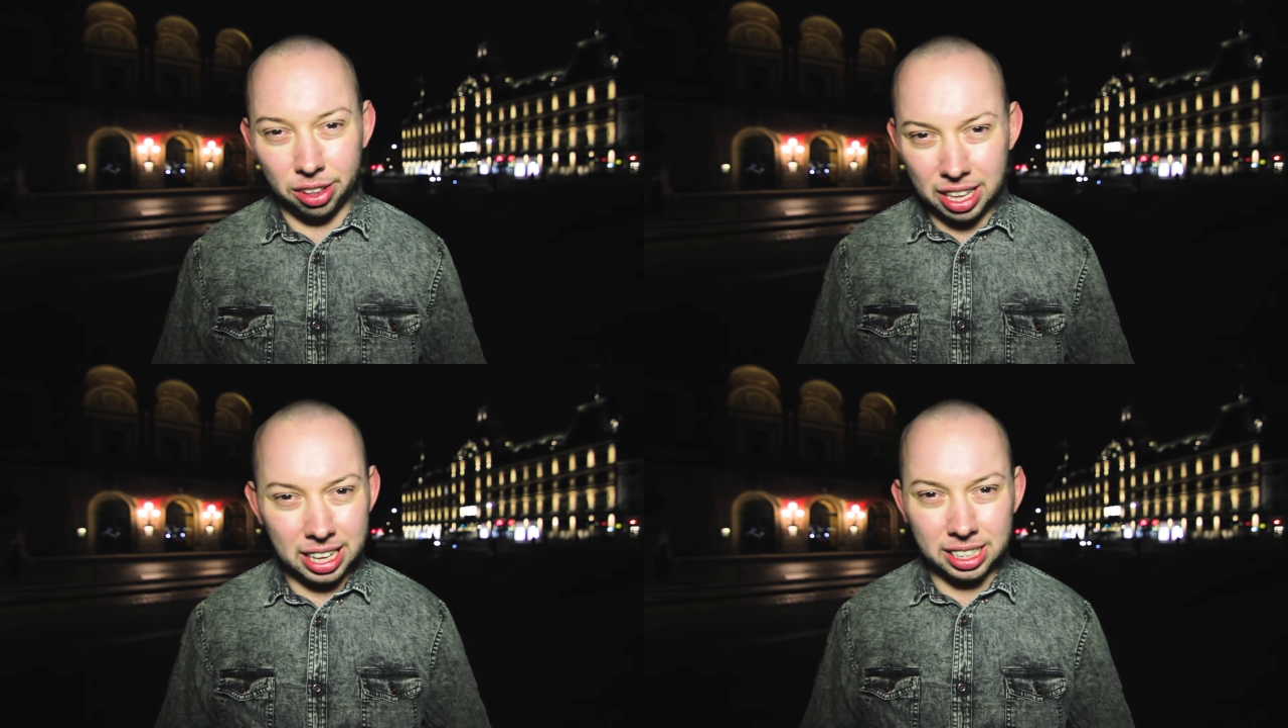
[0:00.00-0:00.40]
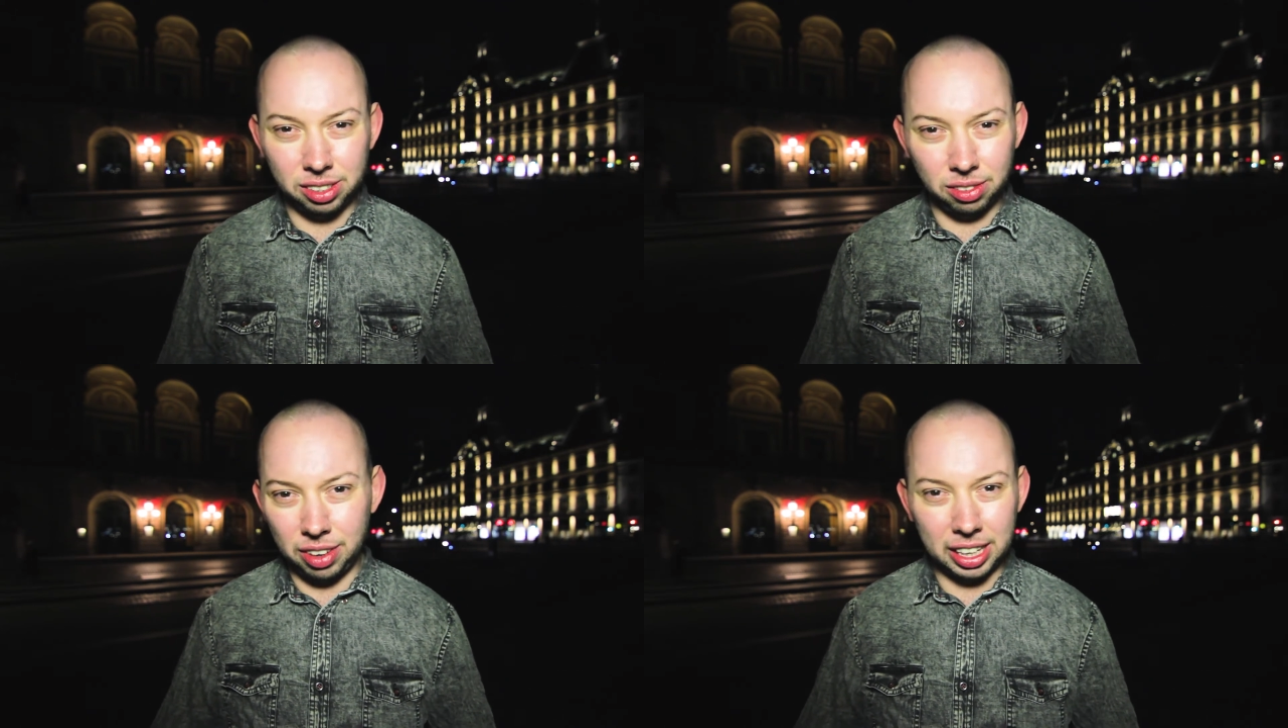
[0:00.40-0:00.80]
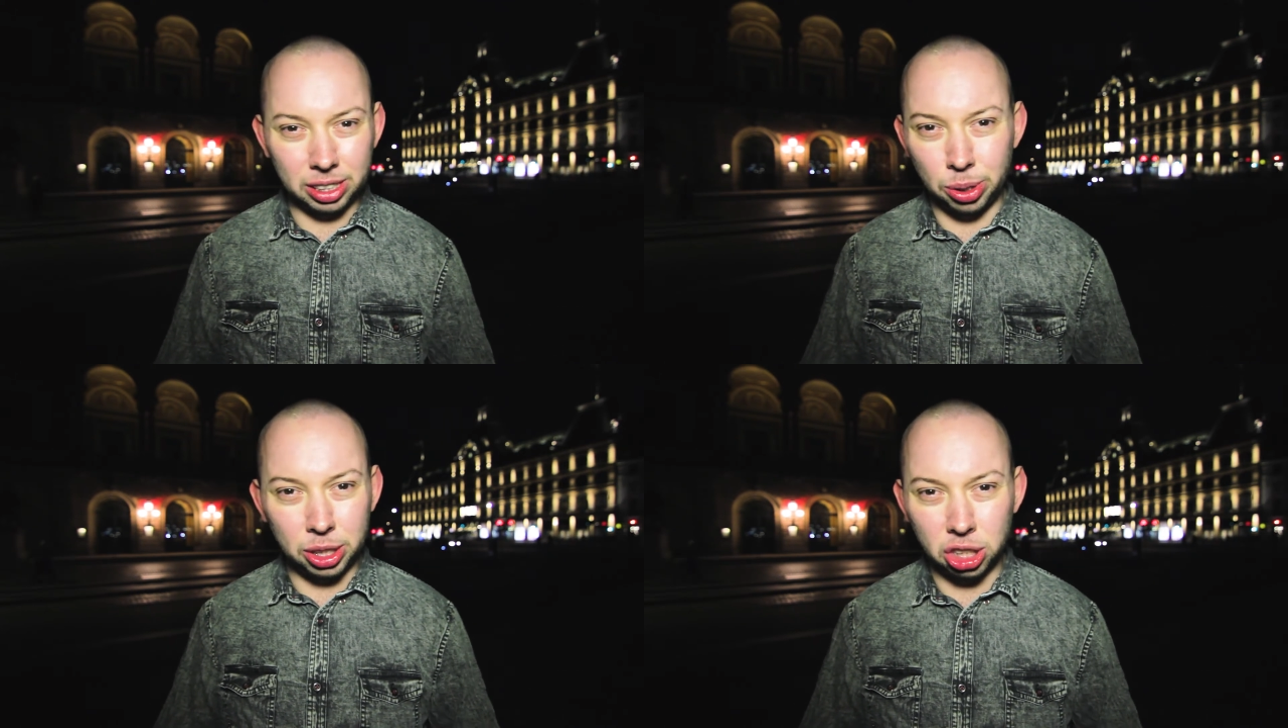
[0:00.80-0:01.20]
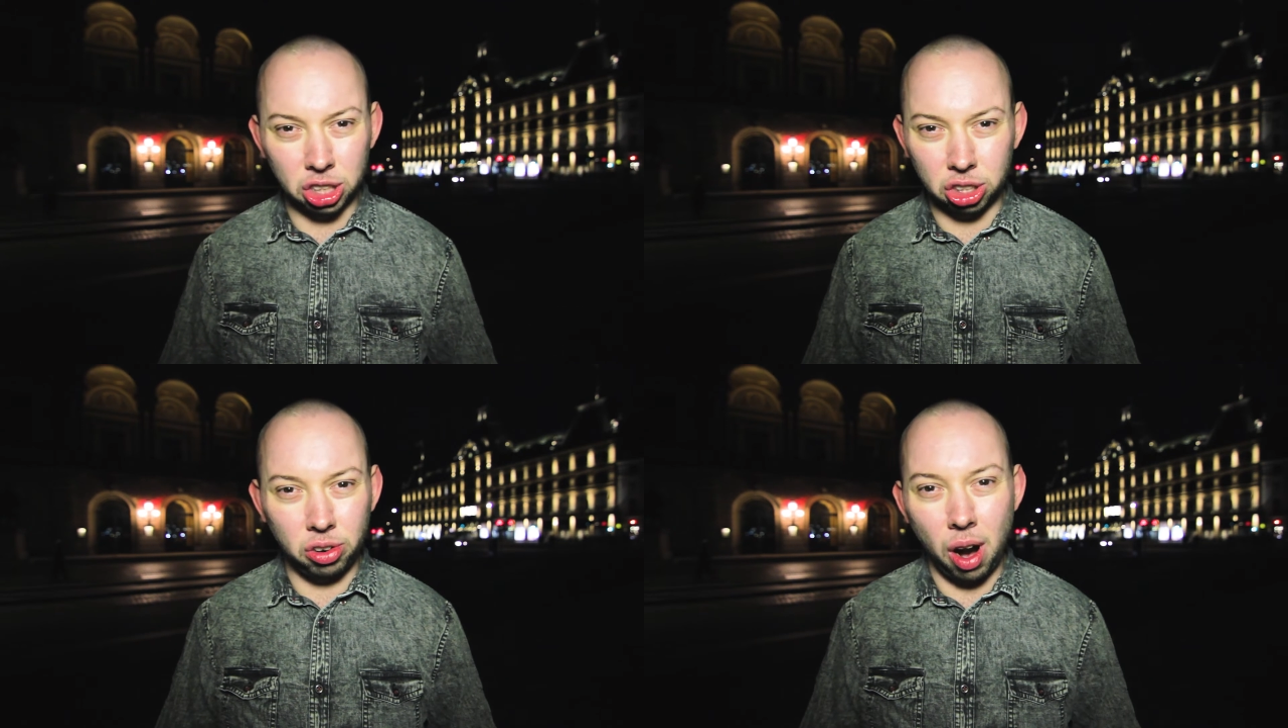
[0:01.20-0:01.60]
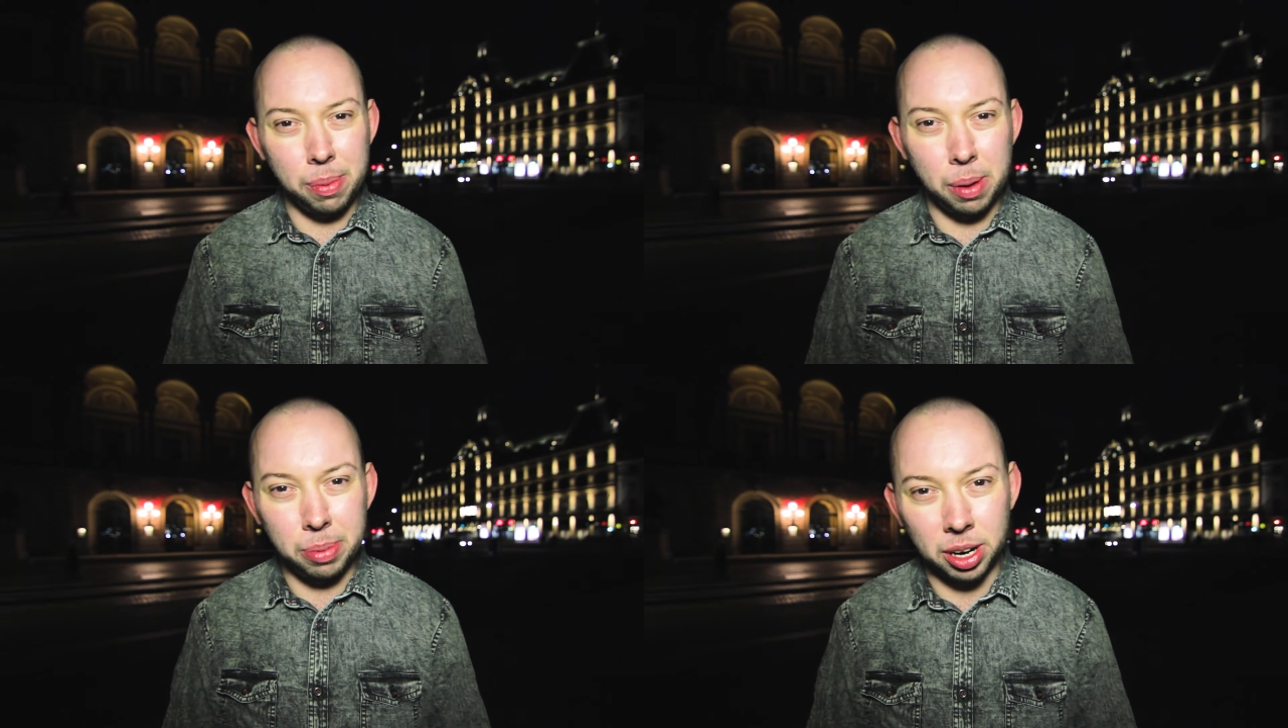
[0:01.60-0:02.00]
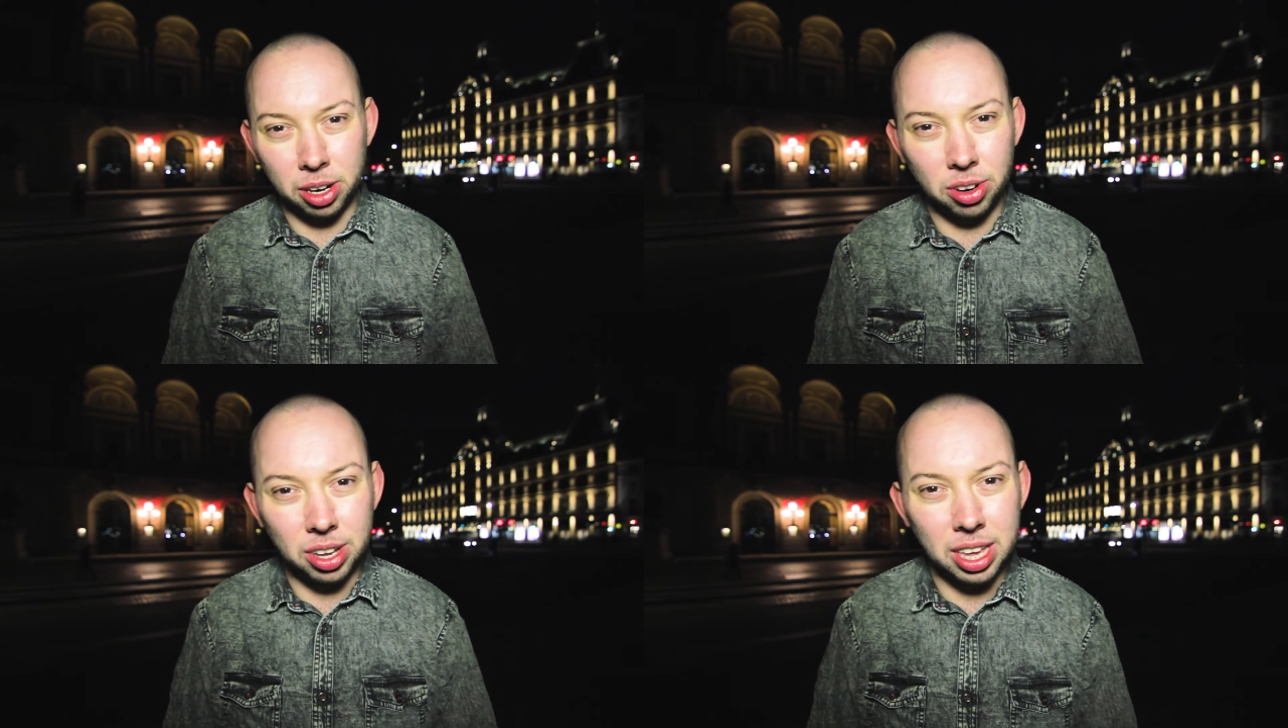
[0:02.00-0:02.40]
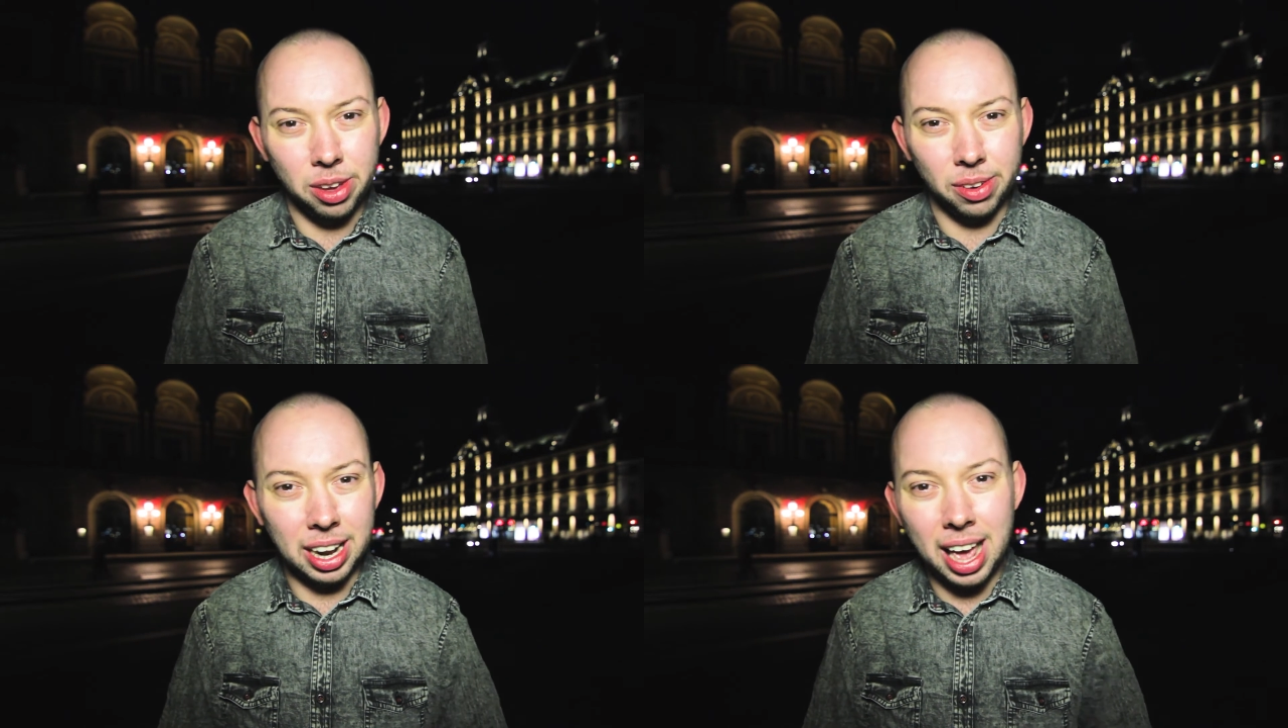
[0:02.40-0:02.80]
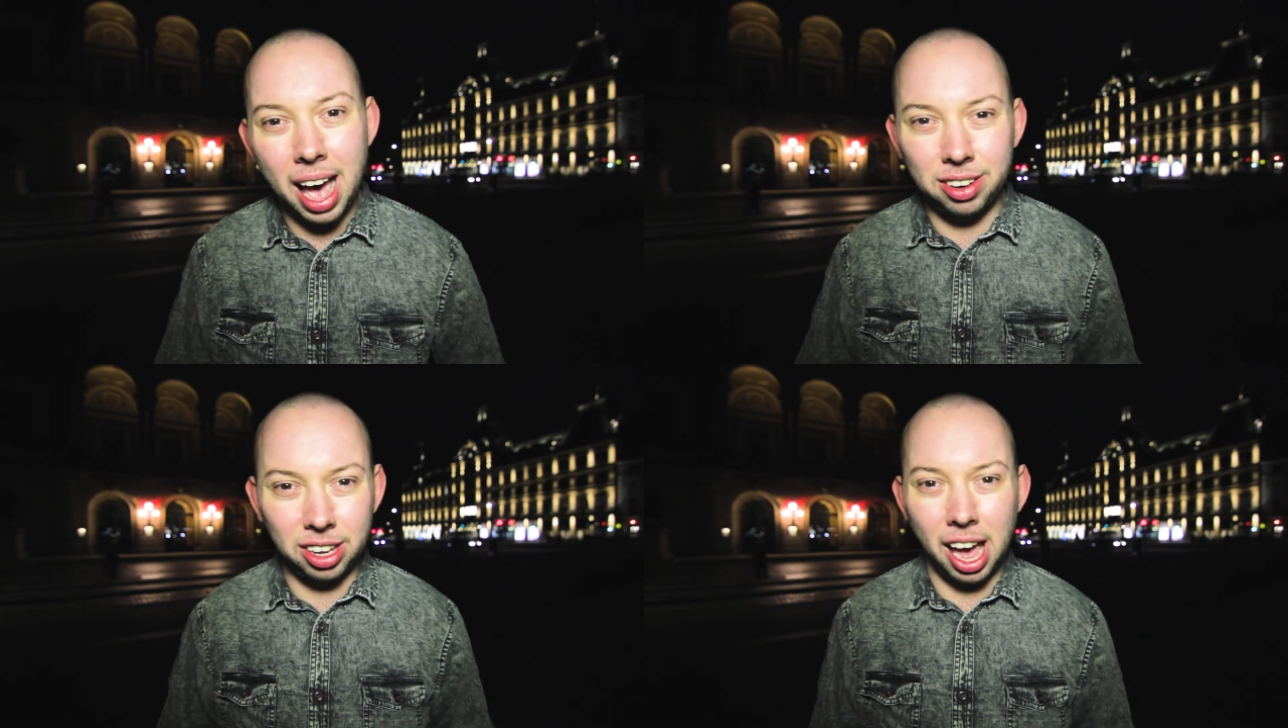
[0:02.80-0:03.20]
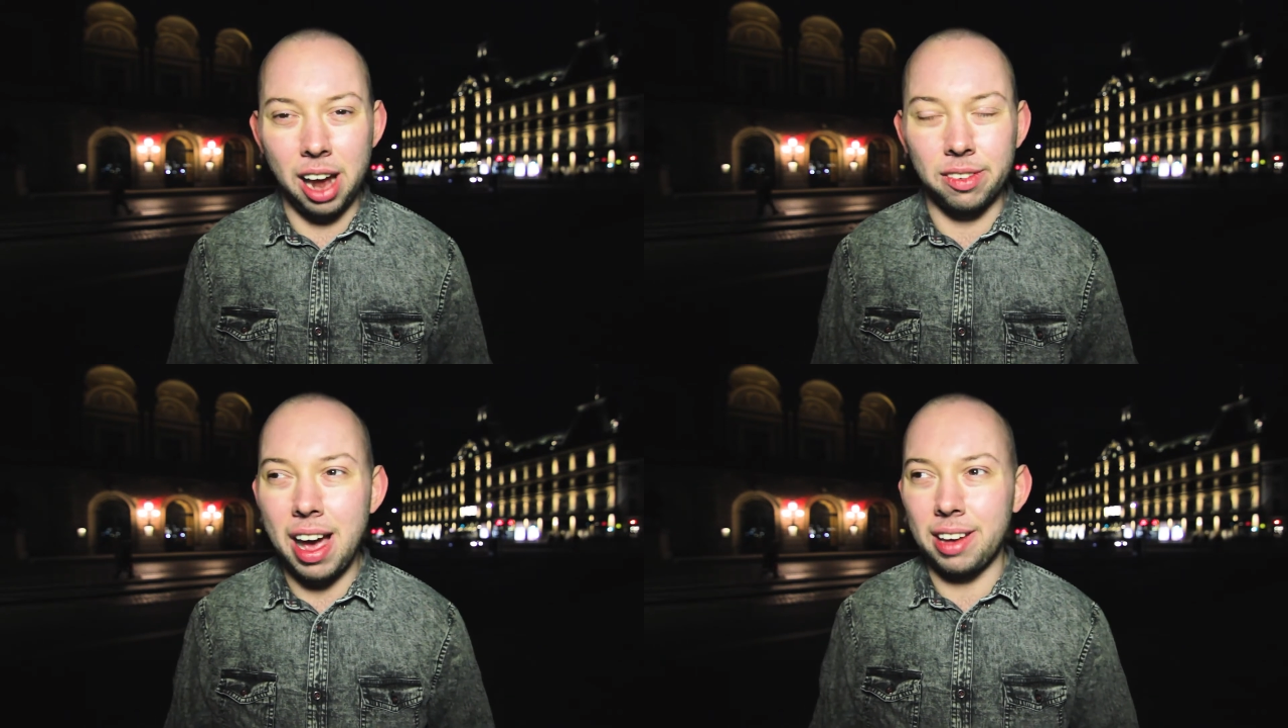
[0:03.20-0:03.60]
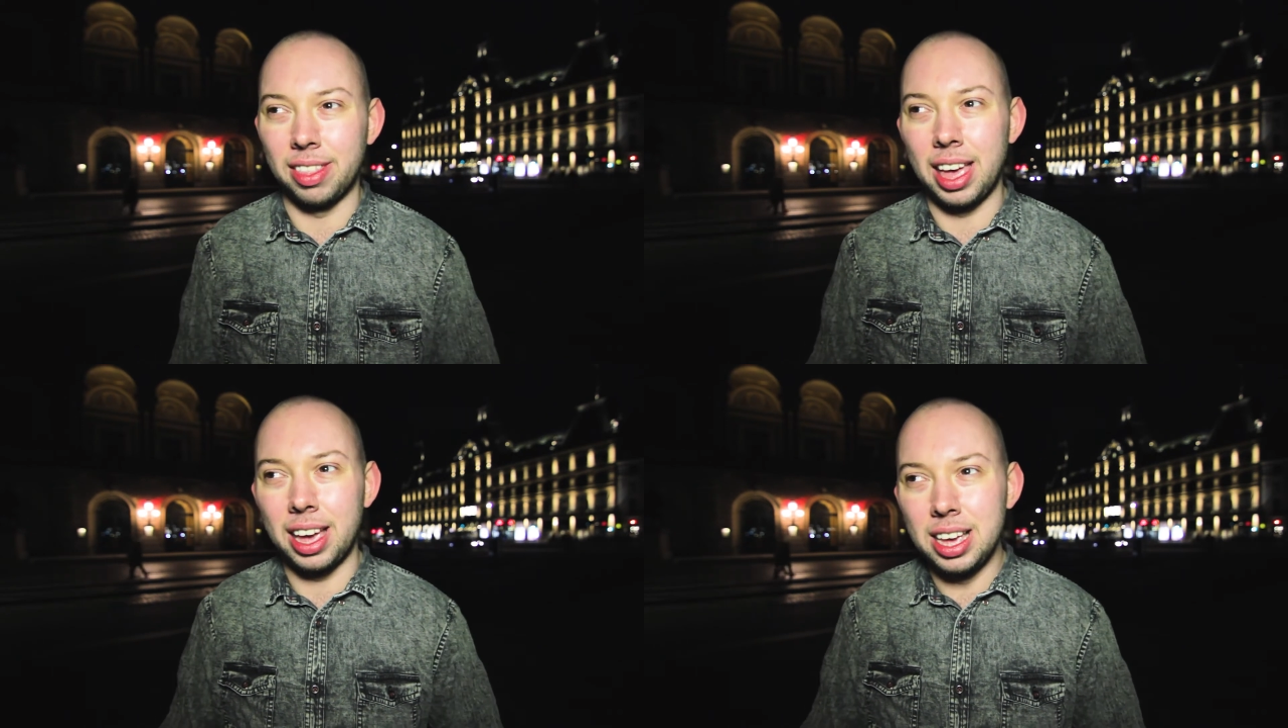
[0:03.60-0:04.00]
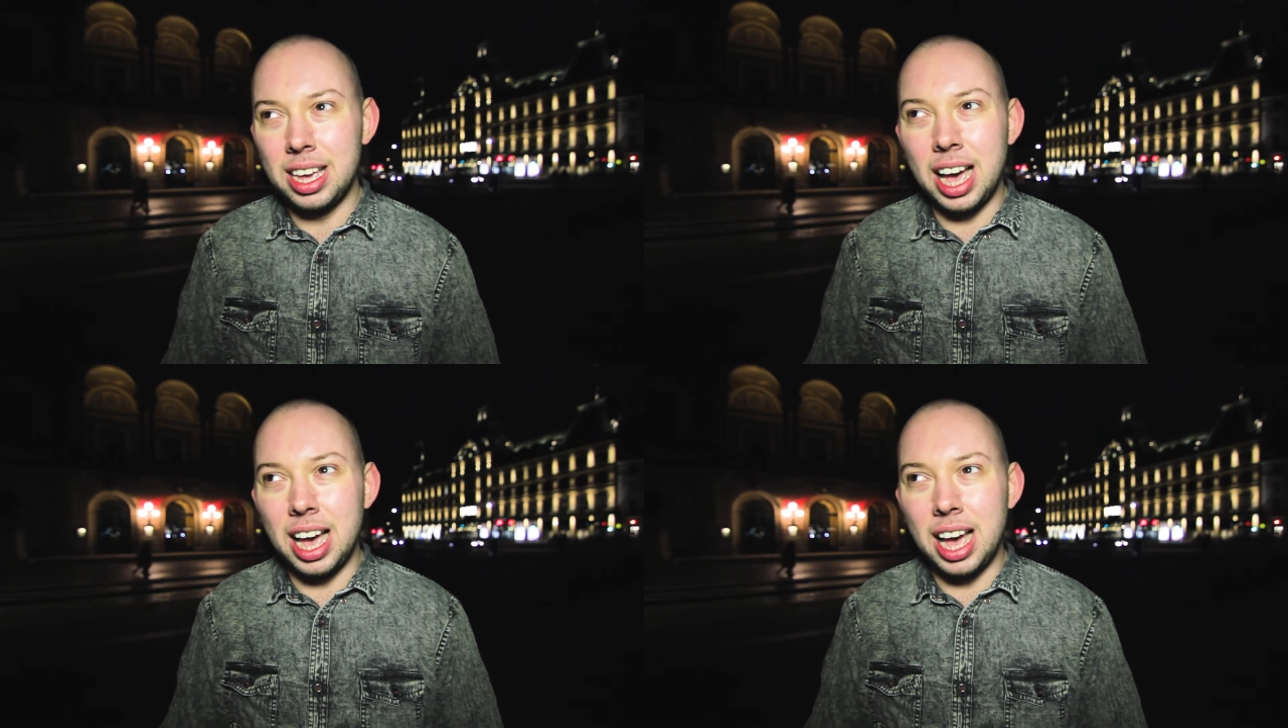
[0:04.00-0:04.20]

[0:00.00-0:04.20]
these things which just crop up and annoy you, and how do you get around that?